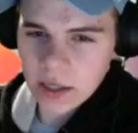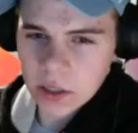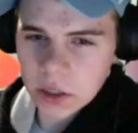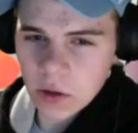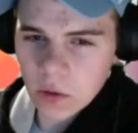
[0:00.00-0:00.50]

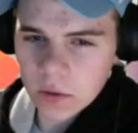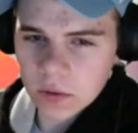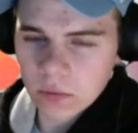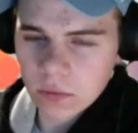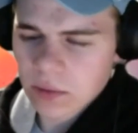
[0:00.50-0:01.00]
She
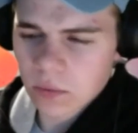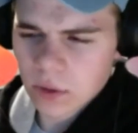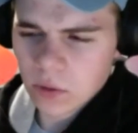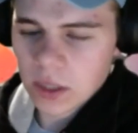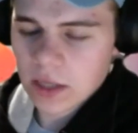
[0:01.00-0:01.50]
goes, "Wait, what
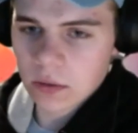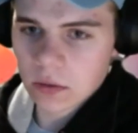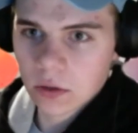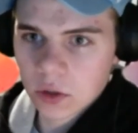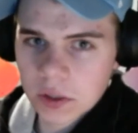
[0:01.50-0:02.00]
do you mean?"
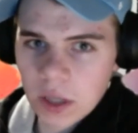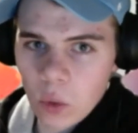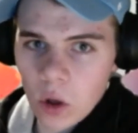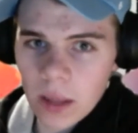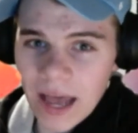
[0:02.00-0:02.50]
She's like,
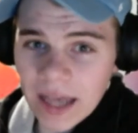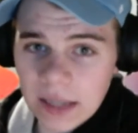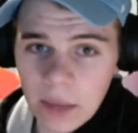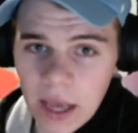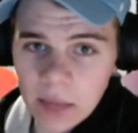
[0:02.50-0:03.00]
"Well, last
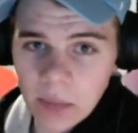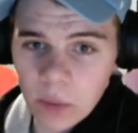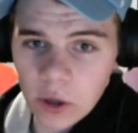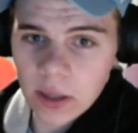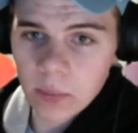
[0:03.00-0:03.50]
time I had my
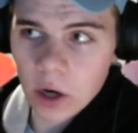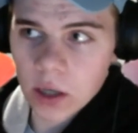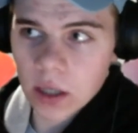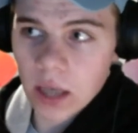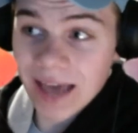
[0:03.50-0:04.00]
birthday
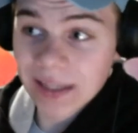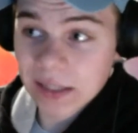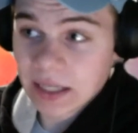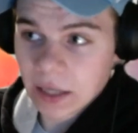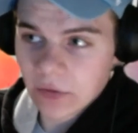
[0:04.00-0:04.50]
party, I
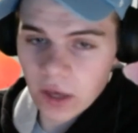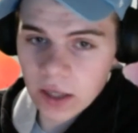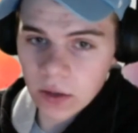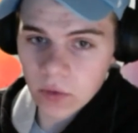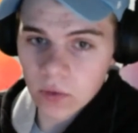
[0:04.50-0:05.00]
didn't
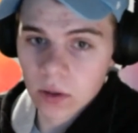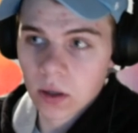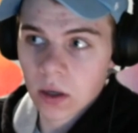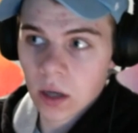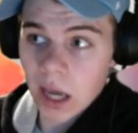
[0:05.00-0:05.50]
invite you.
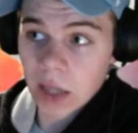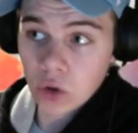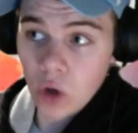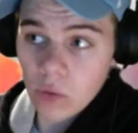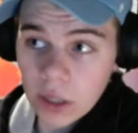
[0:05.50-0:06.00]
And
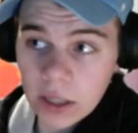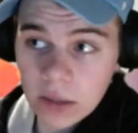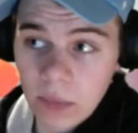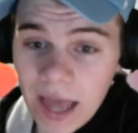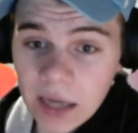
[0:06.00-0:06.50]
you got really
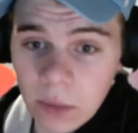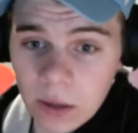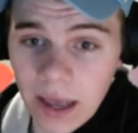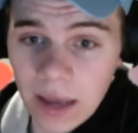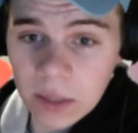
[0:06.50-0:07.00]
mad
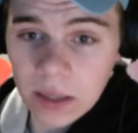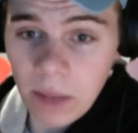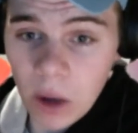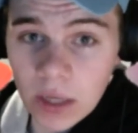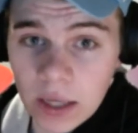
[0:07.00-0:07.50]
at me
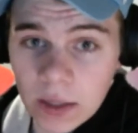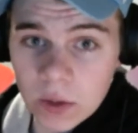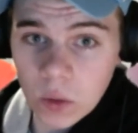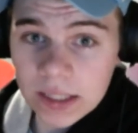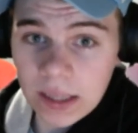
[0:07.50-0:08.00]
about it.
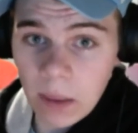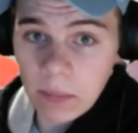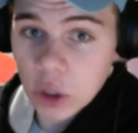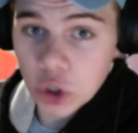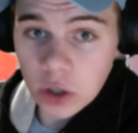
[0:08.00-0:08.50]
So this time I
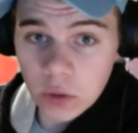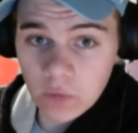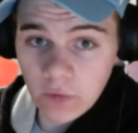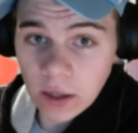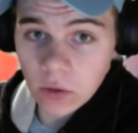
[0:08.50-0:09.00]
made sure to
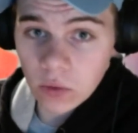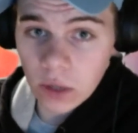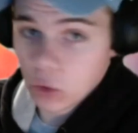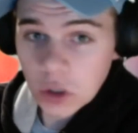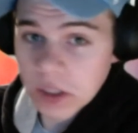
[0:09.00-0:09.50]
invite you,
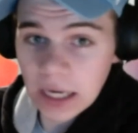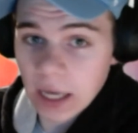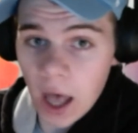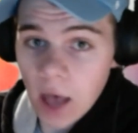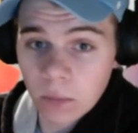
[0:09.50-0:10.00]
and you just
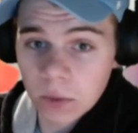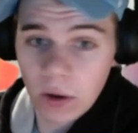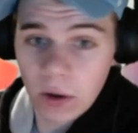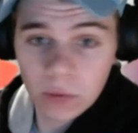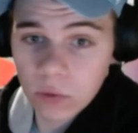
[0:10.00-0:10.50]
didn't come.
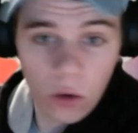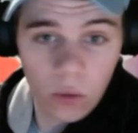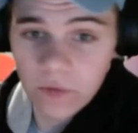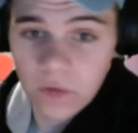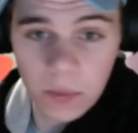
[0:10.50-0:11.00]
So I don't
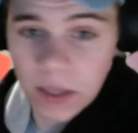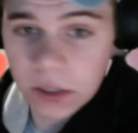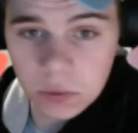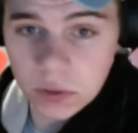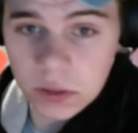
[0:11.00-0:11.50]
know if the
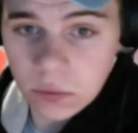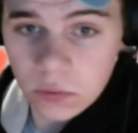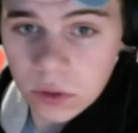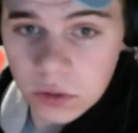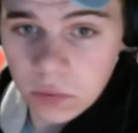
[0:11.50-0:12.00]
message wasn't
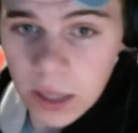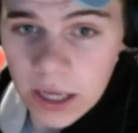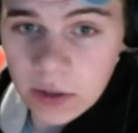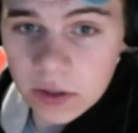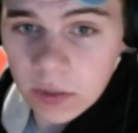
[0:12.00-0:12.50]
just
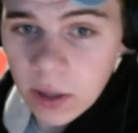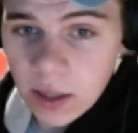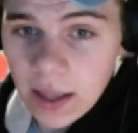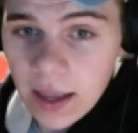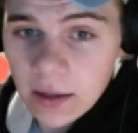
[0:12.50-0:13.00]
relayed or something like that."